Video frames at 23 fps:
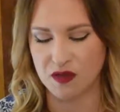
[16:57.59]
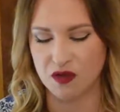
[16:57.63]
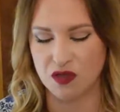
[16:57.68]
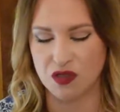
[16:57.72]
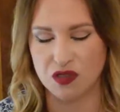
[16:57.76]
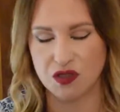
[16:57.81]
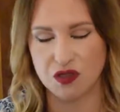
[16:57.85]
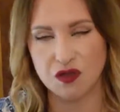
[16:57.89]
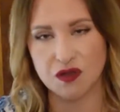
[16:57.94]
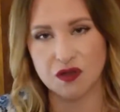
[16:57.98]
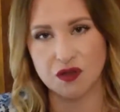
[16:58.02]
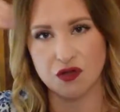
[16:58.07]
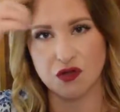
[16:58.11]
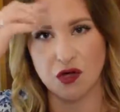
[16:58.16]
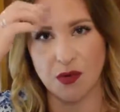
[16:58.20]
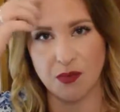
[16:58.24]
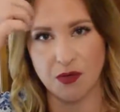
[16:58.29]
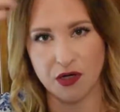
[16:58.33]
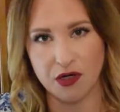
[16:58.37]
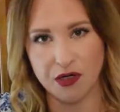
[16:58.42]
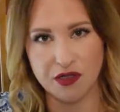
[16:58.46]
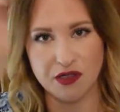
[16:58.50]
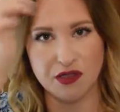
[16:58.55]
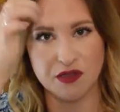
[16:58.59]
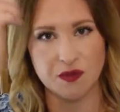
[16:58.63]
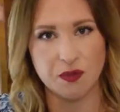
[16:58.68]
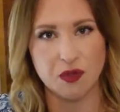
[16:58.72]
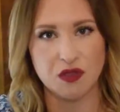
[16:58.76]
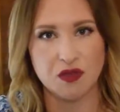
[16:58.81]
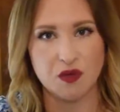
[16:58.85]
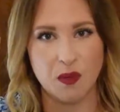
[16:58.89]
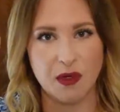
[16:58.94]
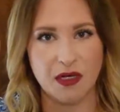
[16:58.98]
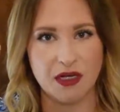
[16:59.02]
You just use the dropper and you just
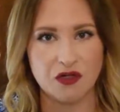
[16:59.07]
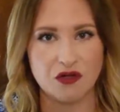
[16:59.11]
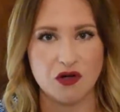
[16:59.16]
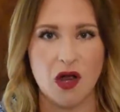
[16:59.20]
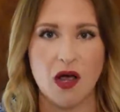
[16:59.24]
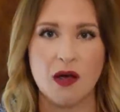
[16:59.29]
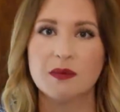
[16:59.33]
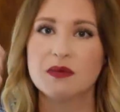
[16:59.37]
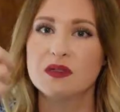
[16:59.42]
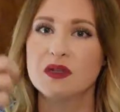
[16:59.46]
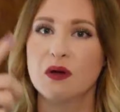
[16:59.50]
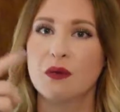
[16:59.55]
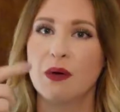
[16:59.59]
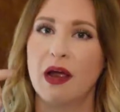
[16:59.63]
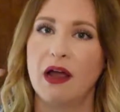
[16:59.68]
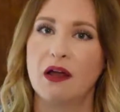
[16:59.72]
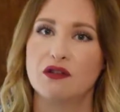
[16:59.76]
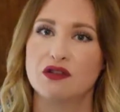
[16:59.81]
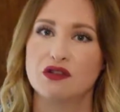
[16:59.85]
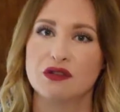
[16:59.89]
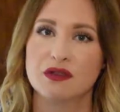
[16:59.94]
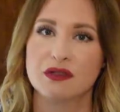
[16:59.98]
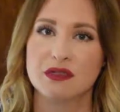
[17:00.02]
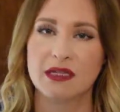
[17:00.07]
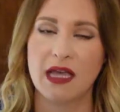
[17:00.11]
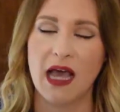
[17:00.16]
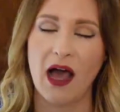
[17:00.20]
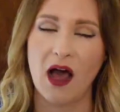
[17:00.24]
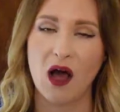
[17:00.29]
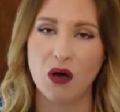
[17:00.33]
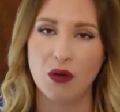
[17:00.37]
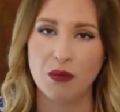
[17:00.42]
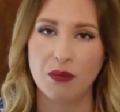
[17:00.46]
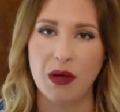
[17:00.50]
put 20 drops around your
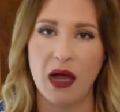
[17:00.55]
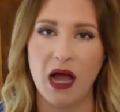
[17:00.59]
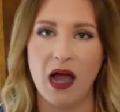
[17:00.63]
scalp.